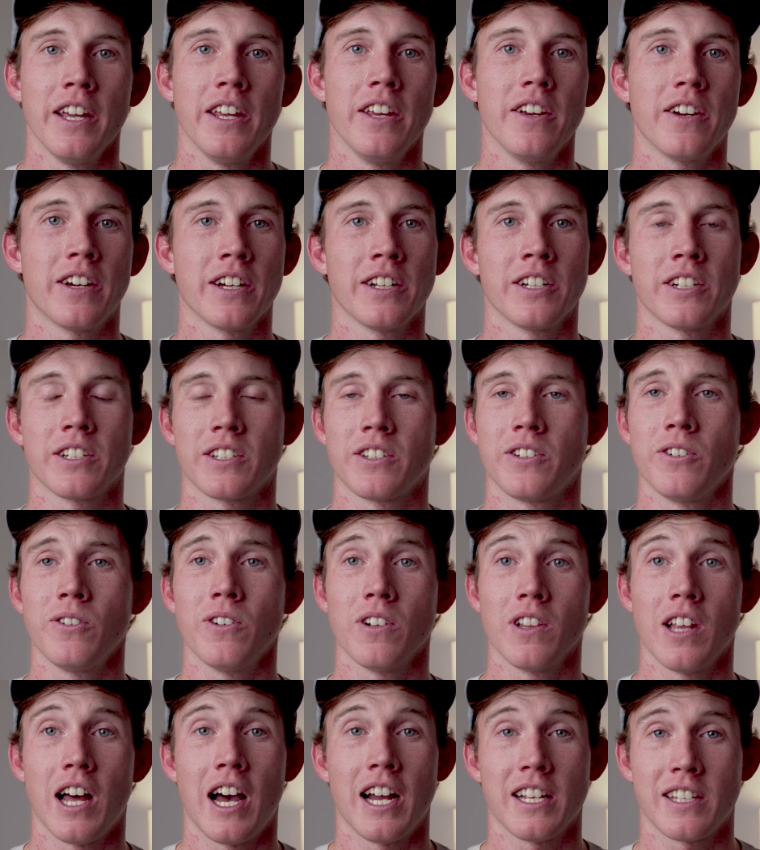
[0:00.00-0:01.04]
You can just do
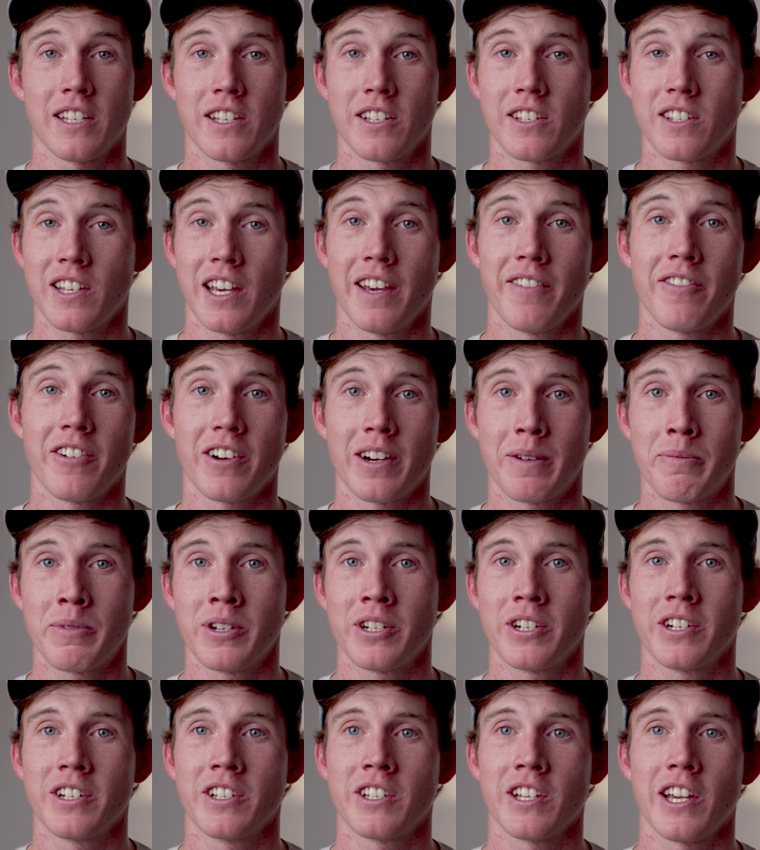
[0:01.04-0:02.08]
a lot to save your
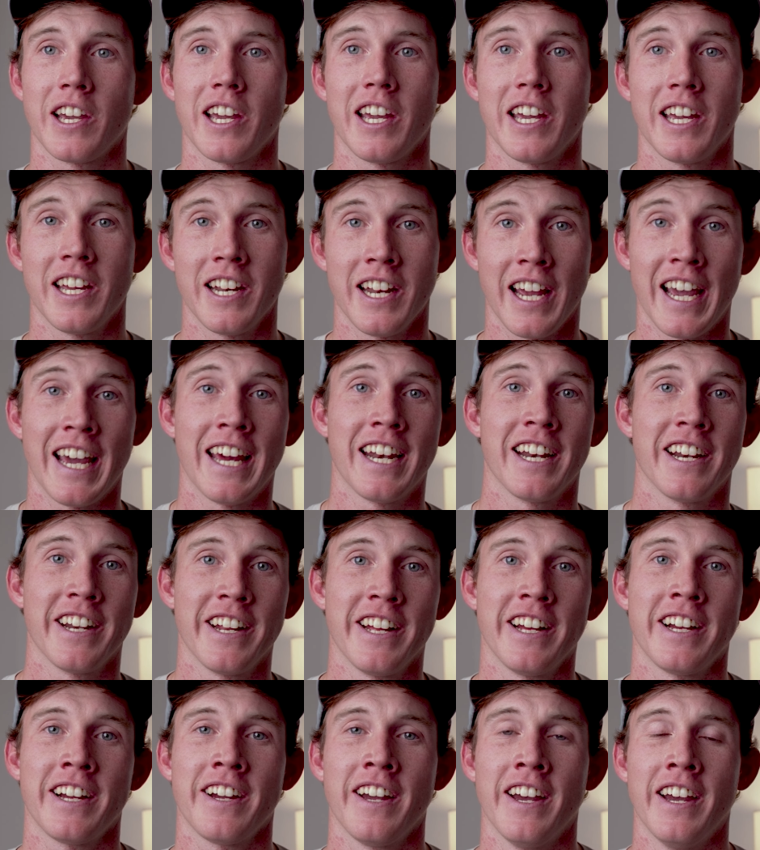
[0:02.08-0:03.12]
images in
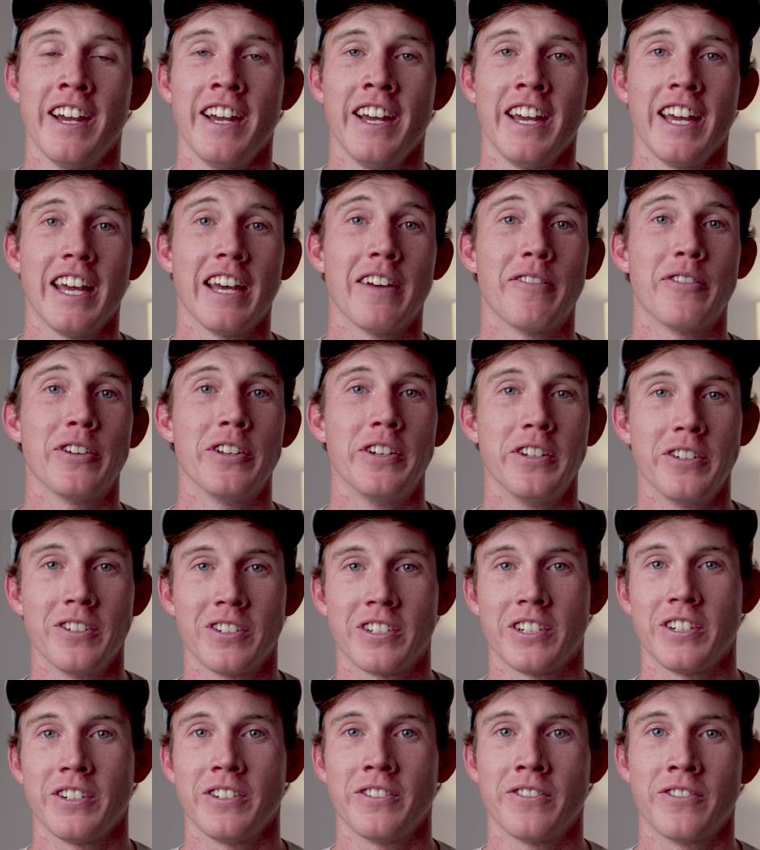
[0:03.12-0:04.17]
editing if you do
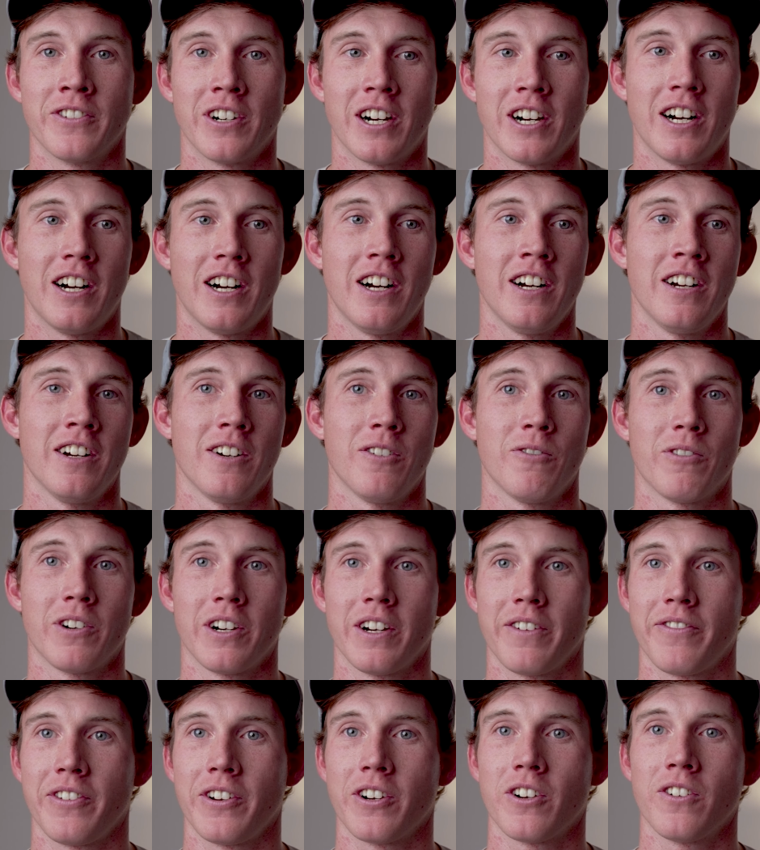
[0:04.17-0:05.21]
shoot in RAW, where
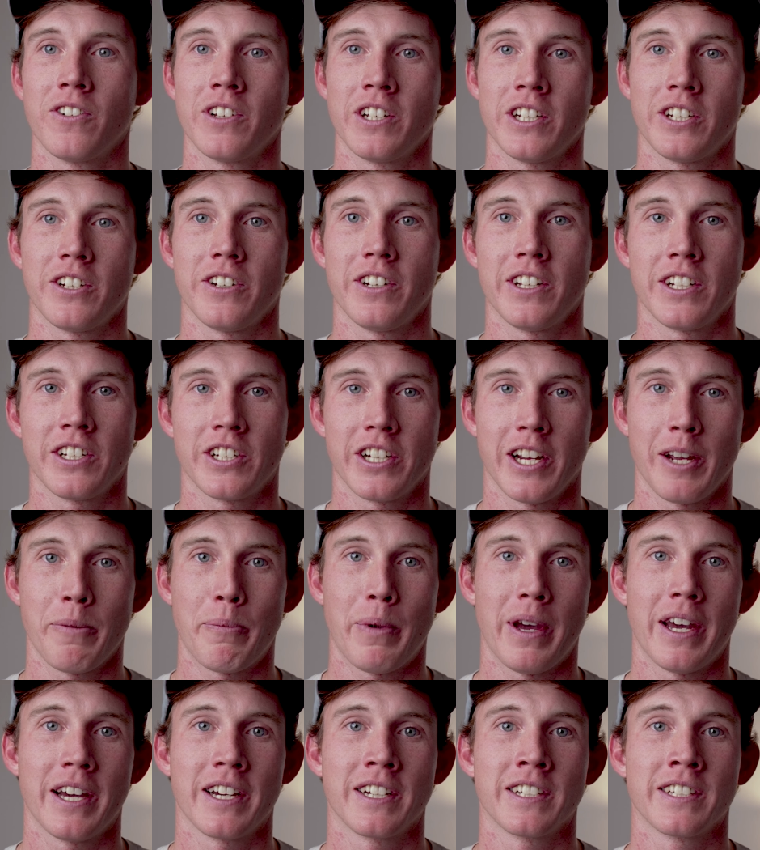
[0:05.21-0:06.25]
if you're only shooting
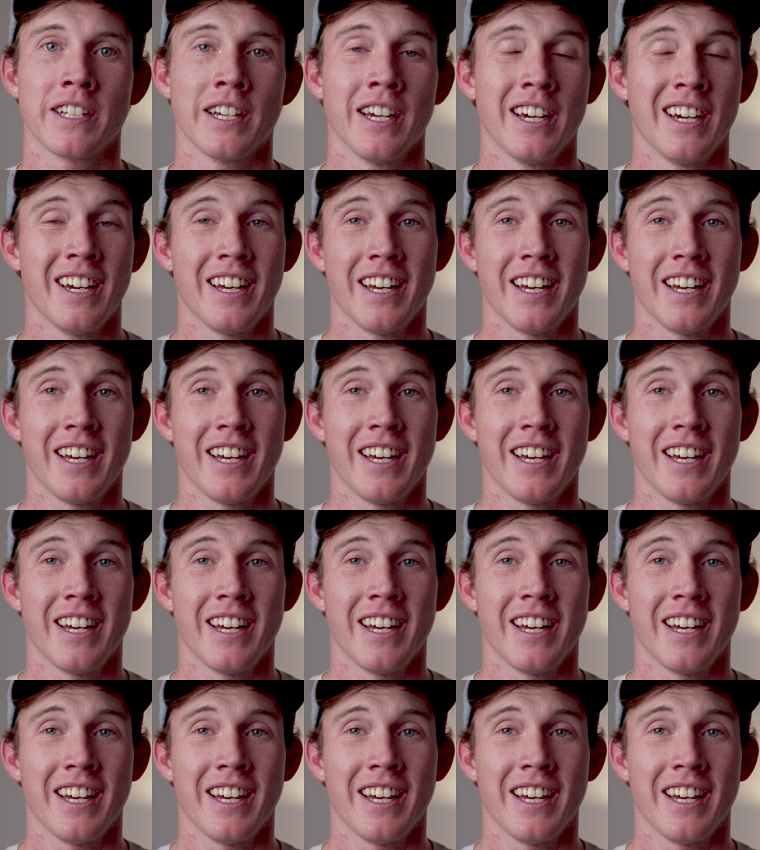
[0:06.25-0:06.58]
JPEGs,